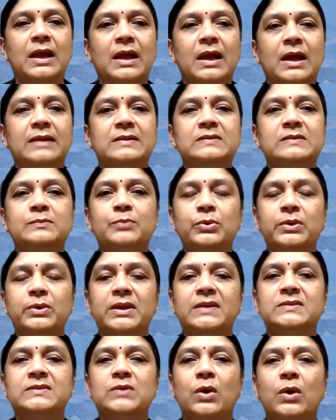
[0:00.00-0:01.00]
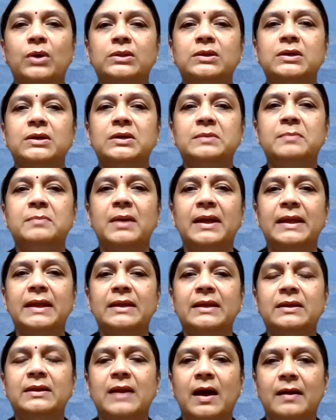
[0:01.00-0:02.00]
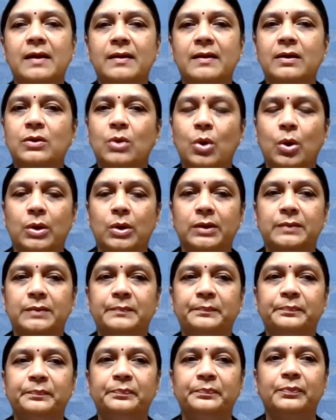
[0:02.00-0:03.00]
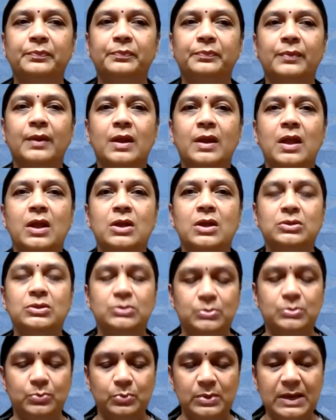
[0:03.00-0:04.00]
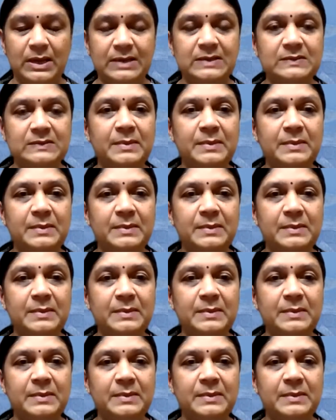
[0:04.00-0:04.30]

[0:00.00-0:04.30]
And this book is authored by Clara Cord. So let us